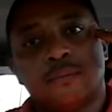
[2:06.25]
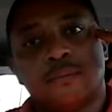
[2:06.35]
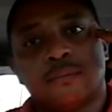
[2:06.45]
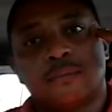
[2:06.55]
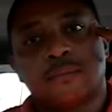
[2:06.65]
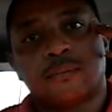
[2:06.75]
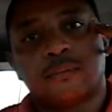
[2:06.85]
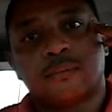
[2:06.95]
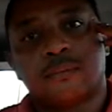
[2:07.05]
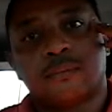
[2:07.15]

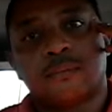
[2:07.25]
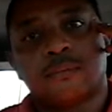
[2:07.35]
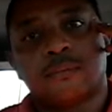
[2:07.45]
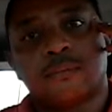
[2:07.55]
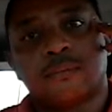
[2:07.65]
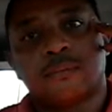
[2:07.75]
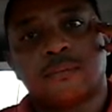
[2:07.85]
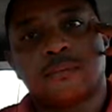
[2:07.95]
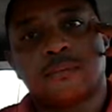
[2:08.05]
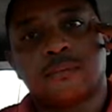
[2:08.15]

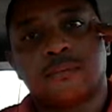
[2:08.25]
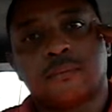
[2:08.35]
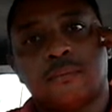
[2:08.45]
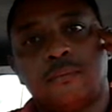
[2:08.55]
(no one is talking)